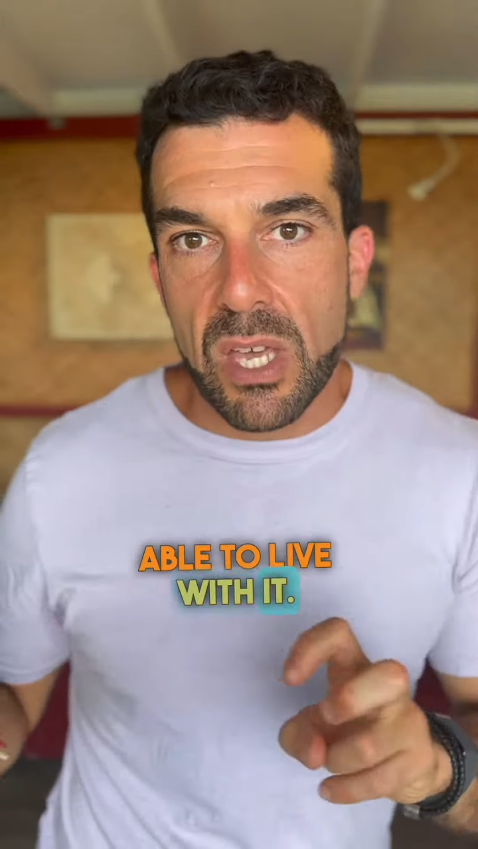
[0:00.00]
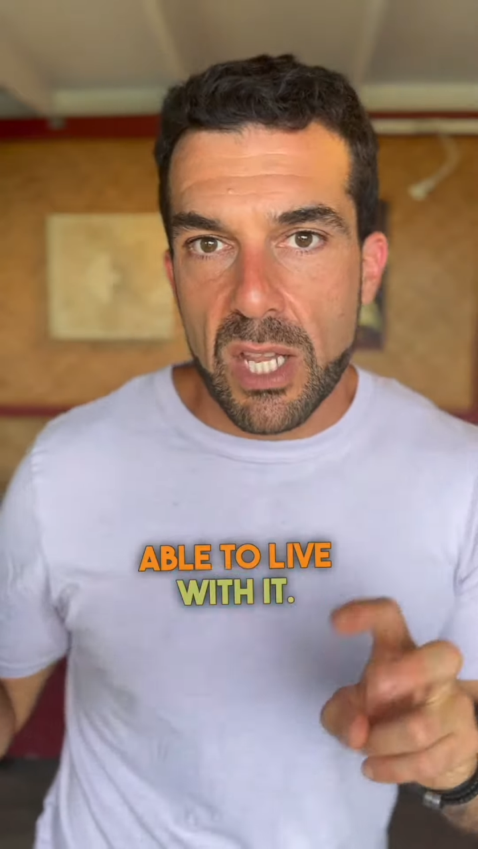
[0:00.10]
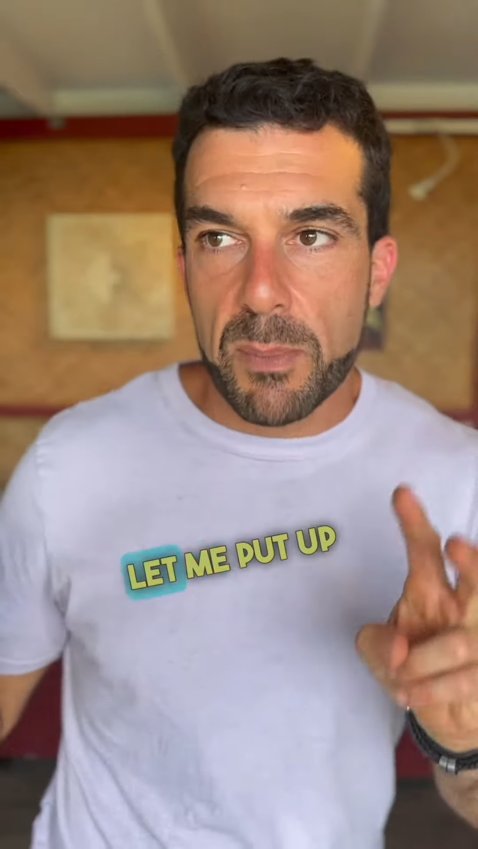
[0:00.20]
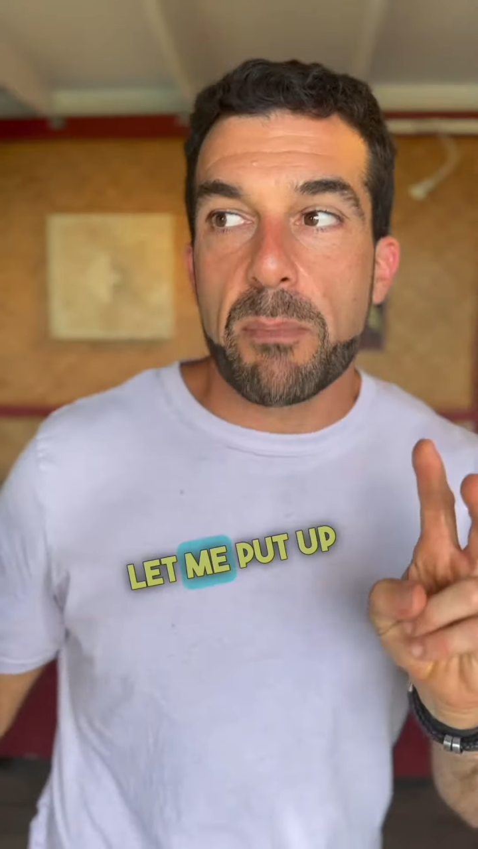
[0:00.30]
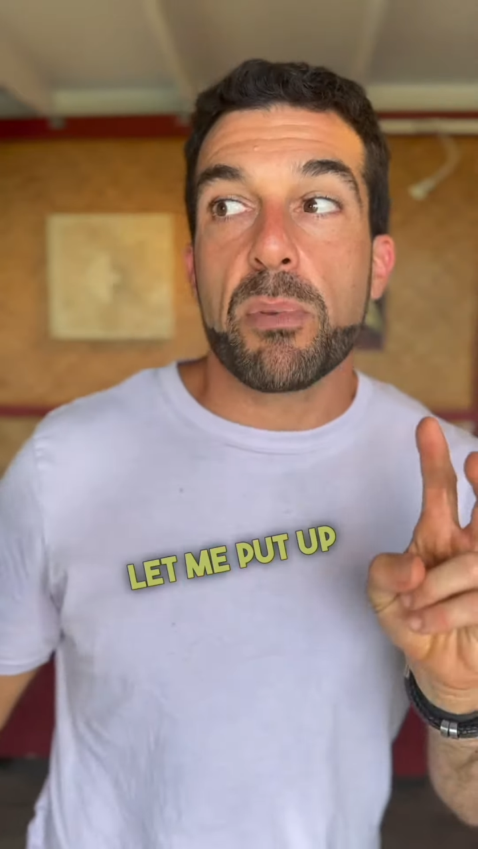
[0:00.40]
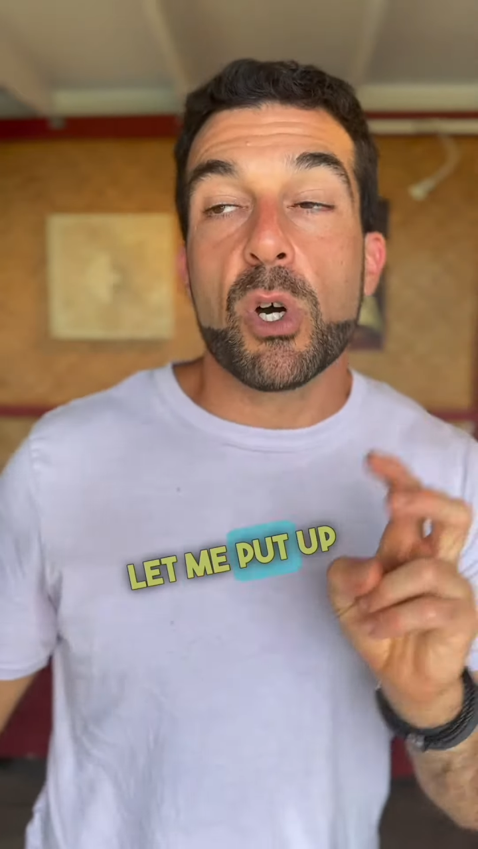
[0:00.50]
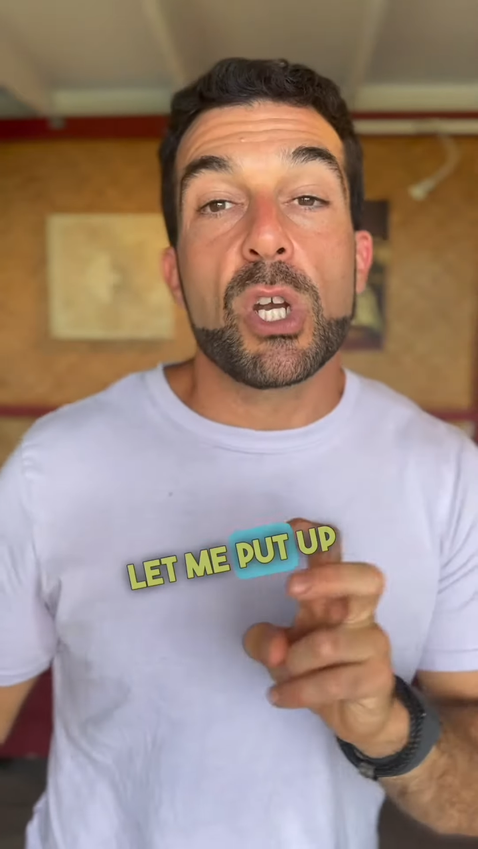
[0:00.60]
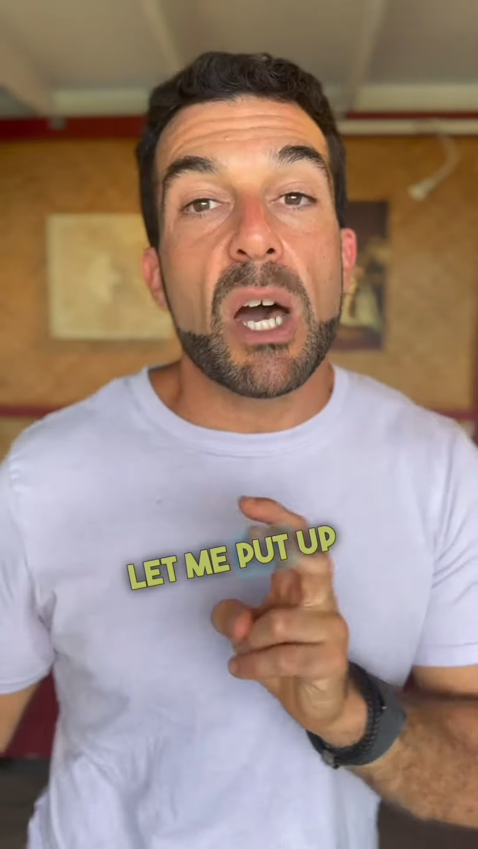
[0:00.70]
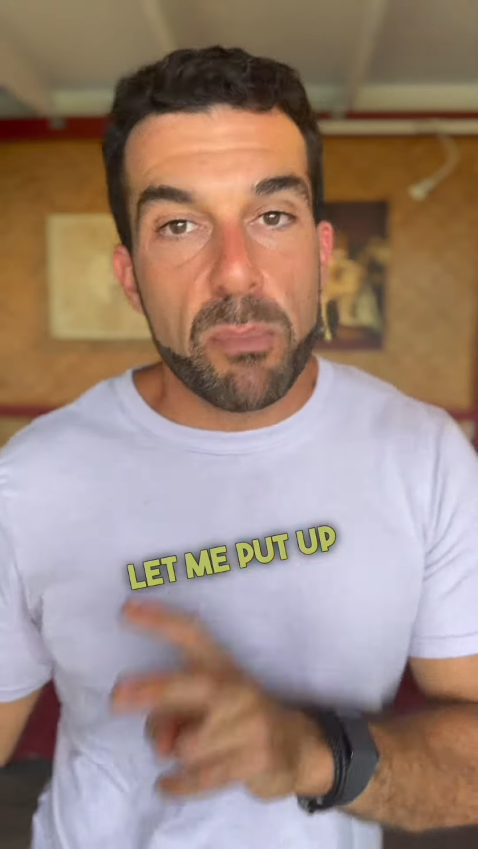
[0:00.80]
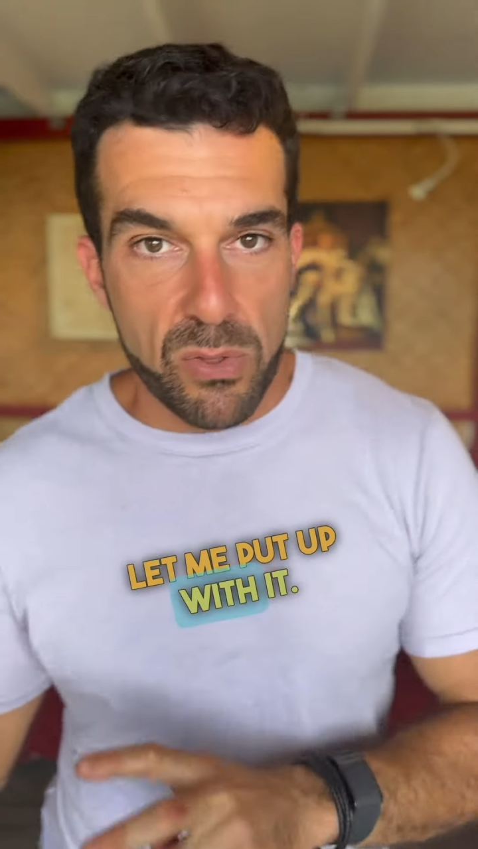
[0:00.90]
Let me put
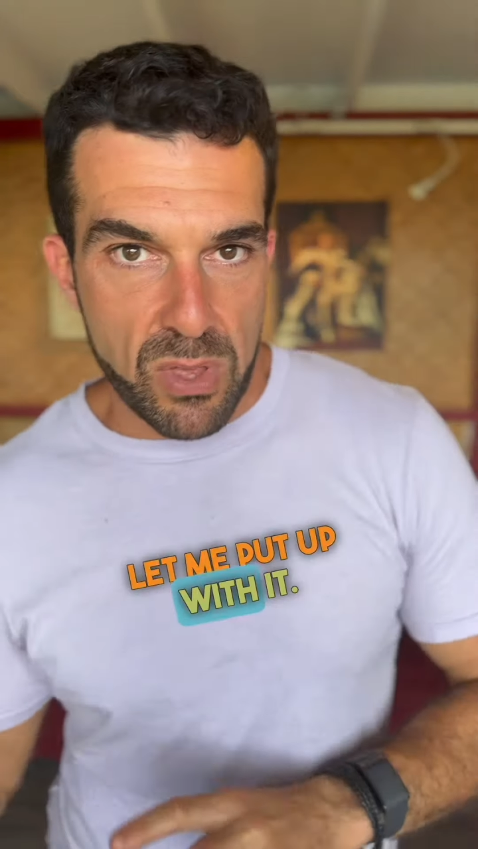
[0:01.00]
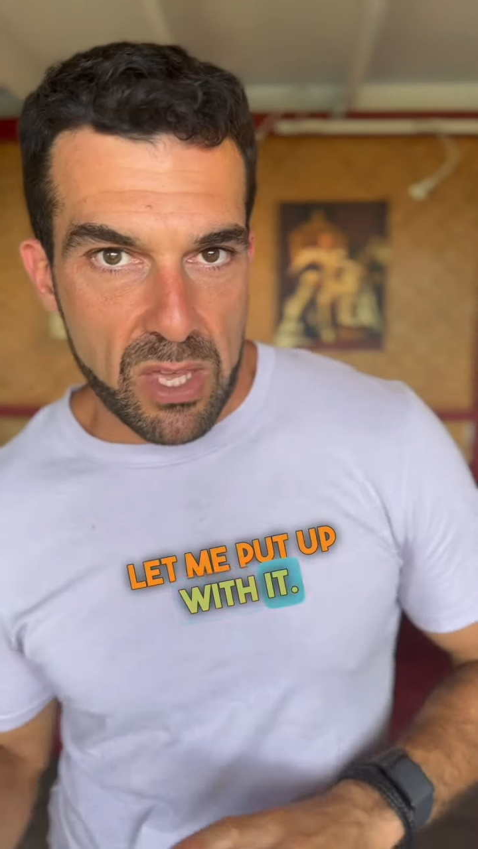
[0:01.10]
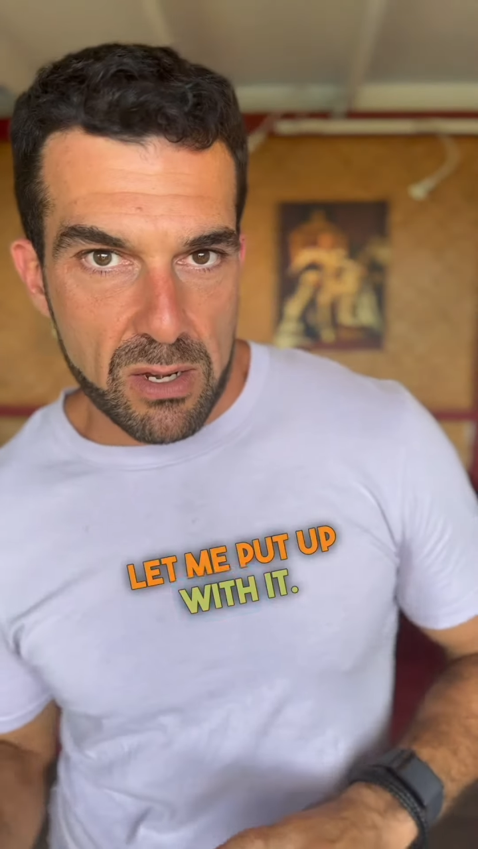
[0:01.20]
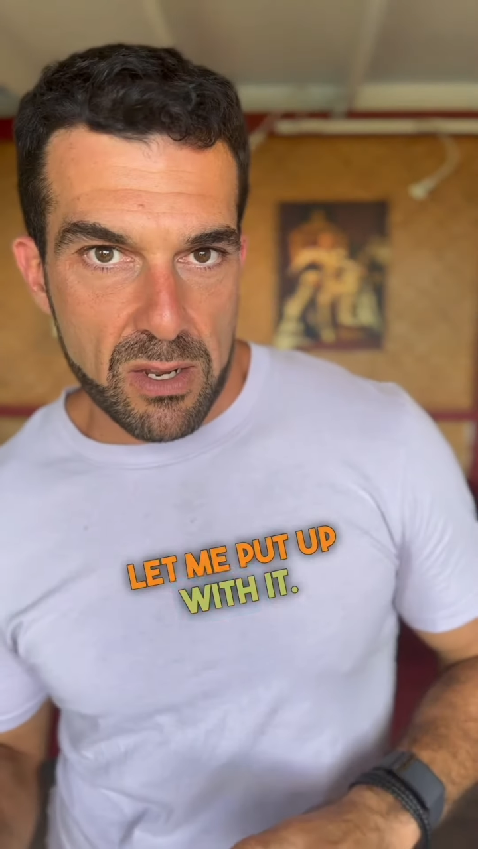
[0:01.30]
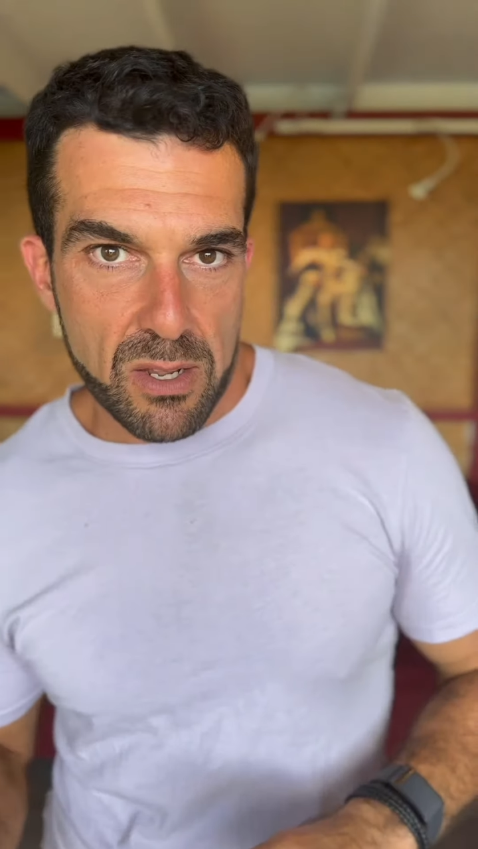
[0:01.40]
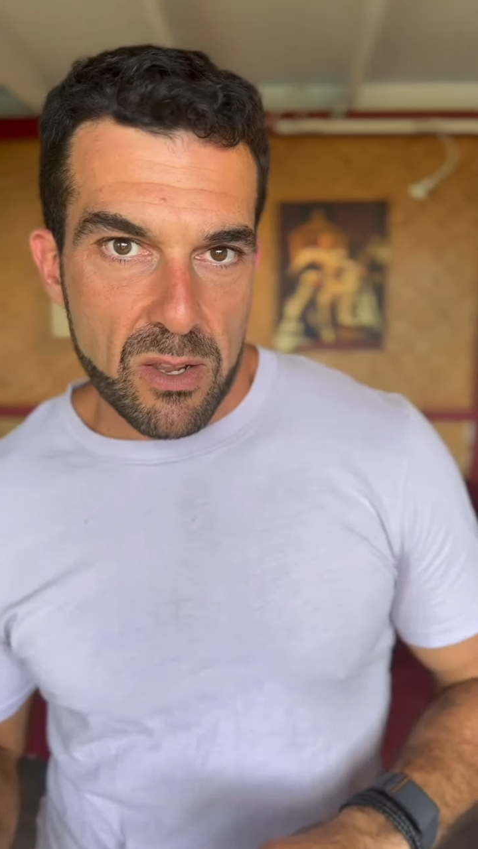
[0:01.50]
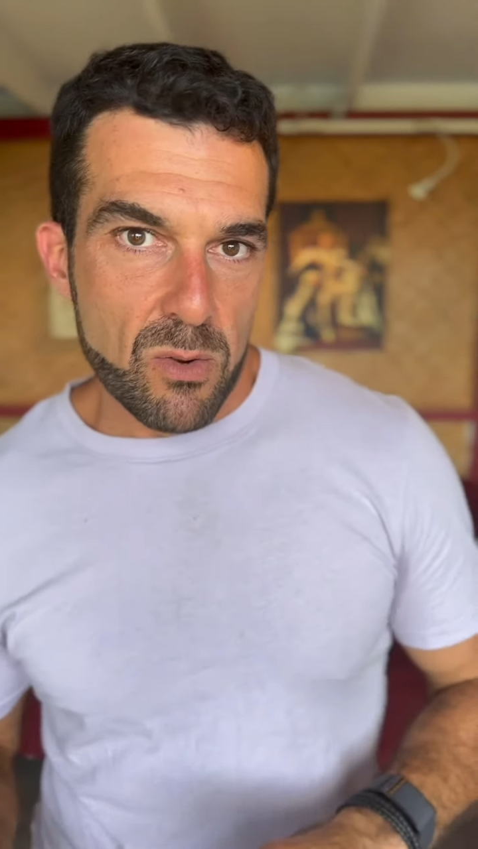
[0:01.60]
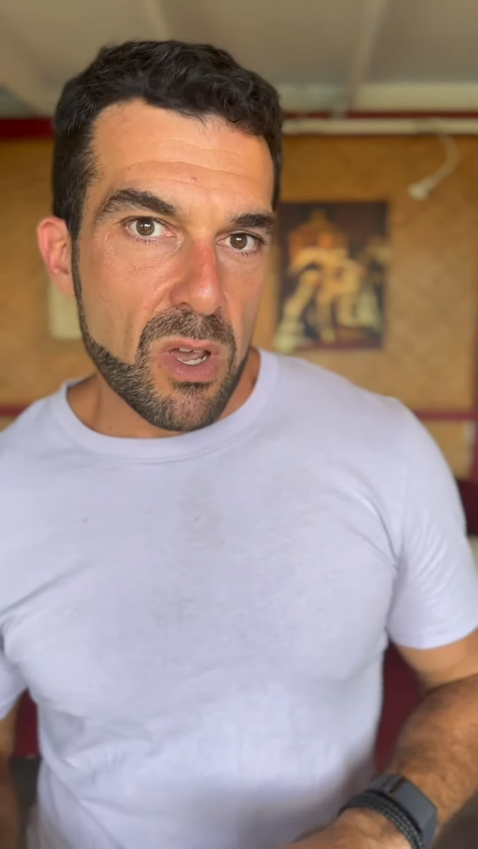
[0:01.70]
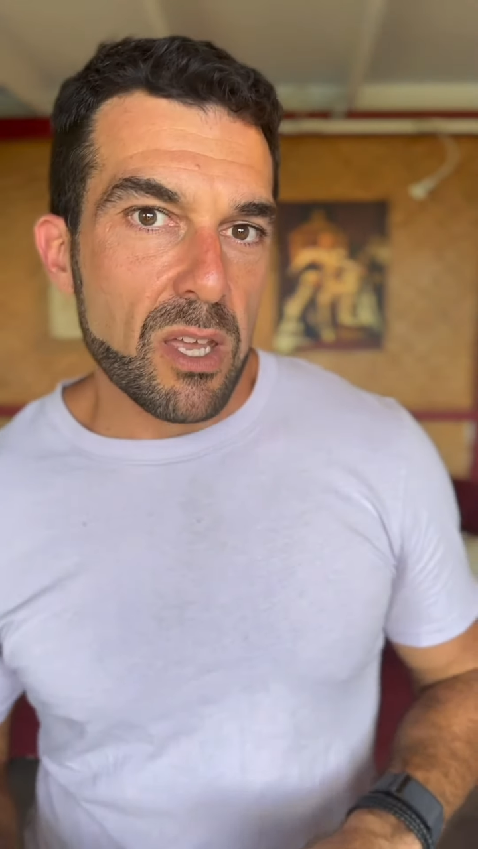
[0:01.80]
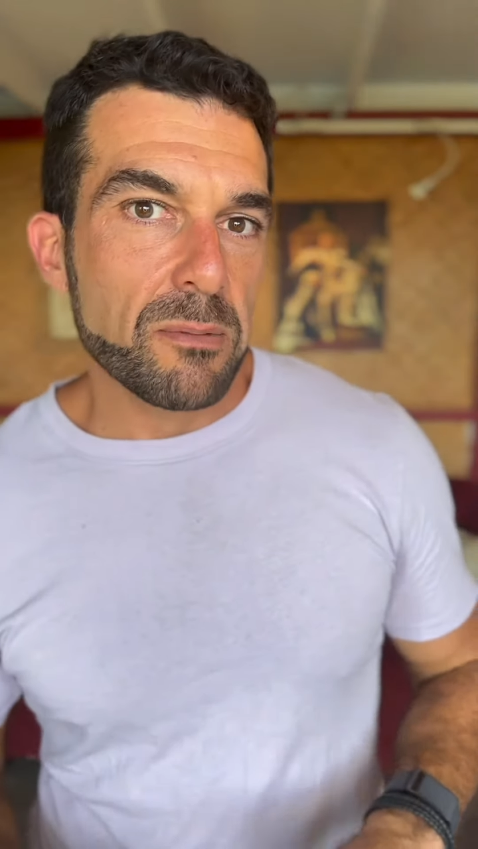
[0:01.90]
up with it,
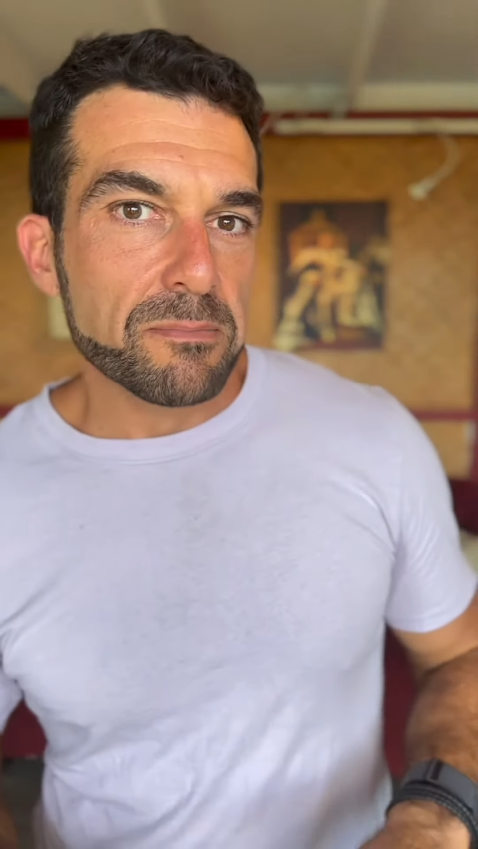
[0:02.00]
right?